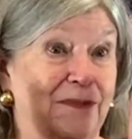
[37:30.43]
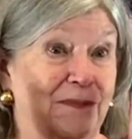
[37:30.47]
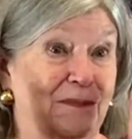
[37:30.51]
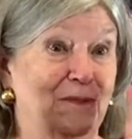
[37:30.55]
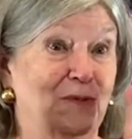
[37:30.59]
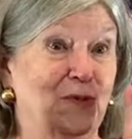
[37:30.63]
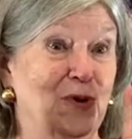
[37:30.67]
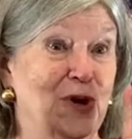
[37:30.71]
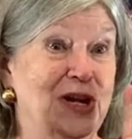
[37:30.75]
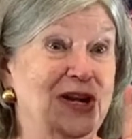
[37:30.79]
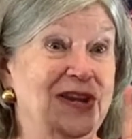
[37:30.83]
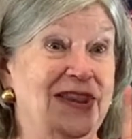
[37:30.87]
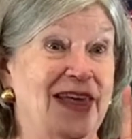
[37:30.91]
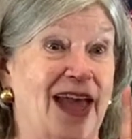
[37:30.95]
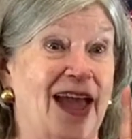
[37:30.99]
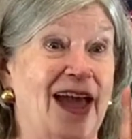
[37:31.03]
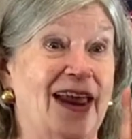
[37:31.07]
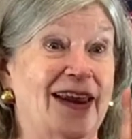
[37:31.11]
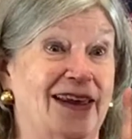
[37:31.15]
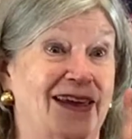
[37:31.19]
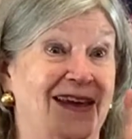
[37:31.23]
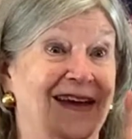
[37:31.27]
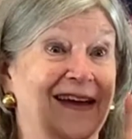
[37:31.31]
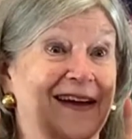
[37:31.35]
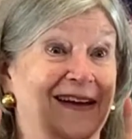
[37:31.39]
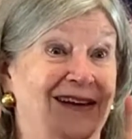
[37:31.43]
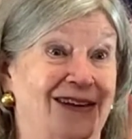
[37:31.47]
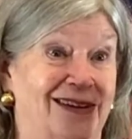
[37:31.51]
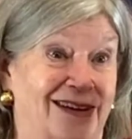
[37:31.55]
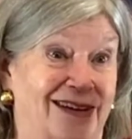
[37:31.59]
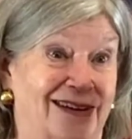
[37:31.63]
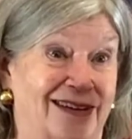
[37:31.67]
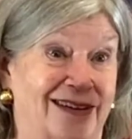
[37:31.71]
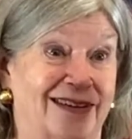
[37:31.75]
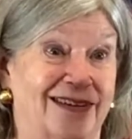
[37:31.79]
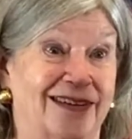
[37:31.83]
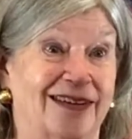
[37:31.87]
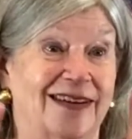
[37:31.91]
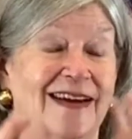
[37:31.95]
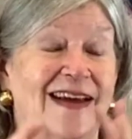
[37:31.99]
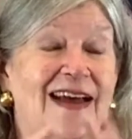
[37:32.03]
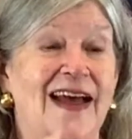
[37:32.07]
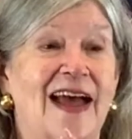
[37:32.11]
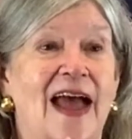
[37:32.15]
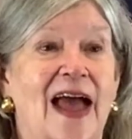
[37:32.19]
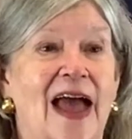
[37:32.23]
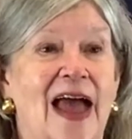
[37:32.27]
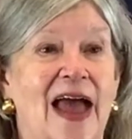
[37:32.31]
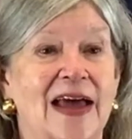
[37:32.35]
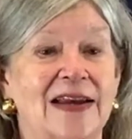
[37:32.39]
read that Ella,
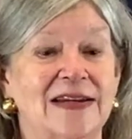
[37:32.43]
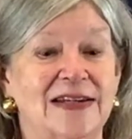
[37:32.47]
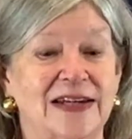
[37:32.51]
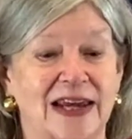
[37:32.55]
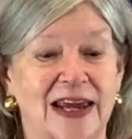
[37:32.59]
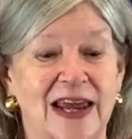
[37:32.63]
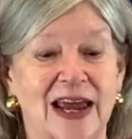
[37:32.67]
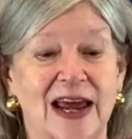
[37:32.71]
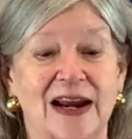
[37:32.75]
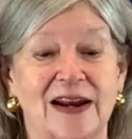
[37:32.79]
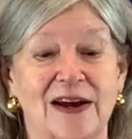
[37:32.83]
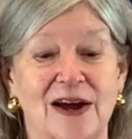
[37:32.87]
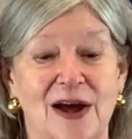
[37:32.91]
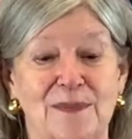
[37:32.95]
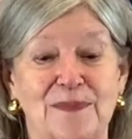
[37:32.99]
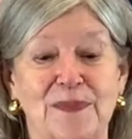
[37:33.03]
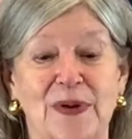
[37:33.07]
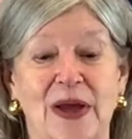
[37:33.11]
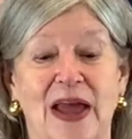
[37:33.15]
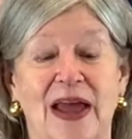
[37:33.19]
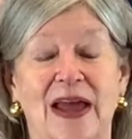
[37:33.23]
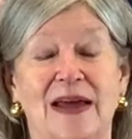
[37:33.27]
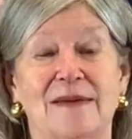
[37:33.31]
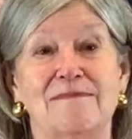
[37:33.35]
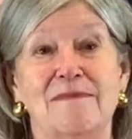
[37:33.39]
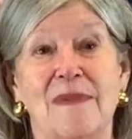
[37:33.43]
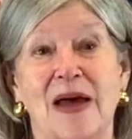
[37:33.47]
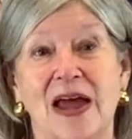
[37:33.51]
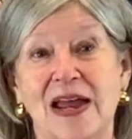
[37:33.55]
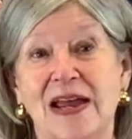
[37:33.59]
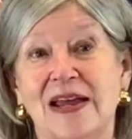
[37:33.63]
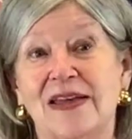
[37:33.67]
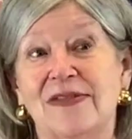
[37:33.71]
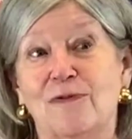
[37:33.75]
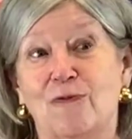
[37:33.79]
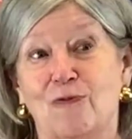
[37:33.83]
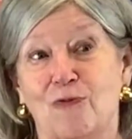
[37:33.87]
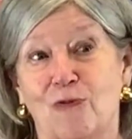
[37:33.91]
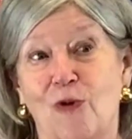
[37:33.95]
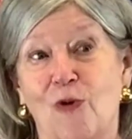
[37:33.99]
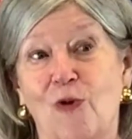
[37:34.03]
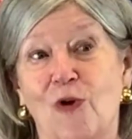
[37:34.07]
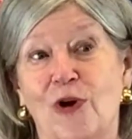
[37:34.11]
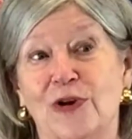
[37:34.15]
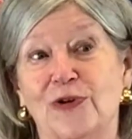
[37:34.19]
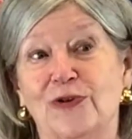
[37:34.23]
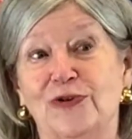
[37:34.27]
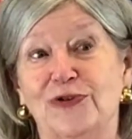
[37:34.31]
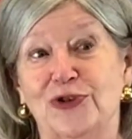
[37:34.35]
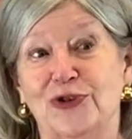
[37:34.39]
had to get up and make
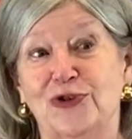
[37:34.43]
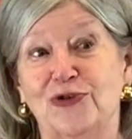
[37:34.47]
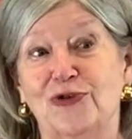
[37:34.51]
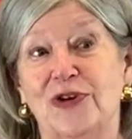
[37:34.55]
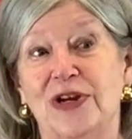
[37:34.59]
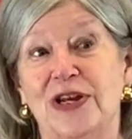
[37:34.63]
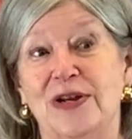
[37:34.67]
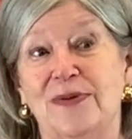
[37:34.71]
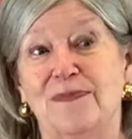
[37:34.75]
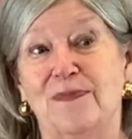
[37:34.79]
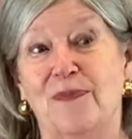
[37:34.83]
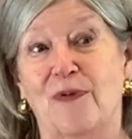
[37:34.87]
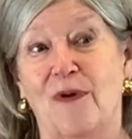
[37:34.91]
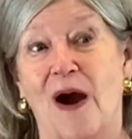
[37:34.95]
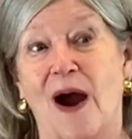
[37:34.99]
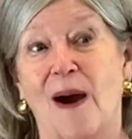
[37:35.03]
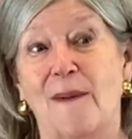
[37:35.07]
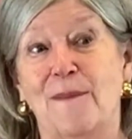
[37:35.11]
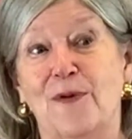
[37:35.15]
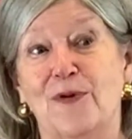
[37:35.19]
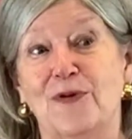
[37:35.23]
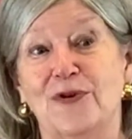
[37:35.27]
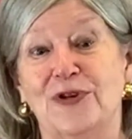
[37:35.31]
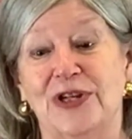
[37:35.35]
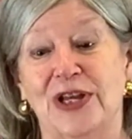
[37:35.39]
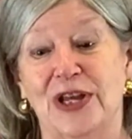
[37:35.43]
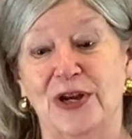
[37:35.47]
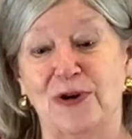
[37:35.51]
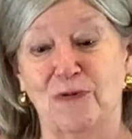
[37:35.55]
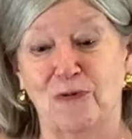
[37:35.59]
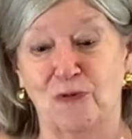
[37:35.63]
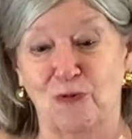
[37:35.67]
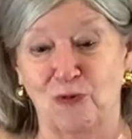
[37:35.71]
Royal Street property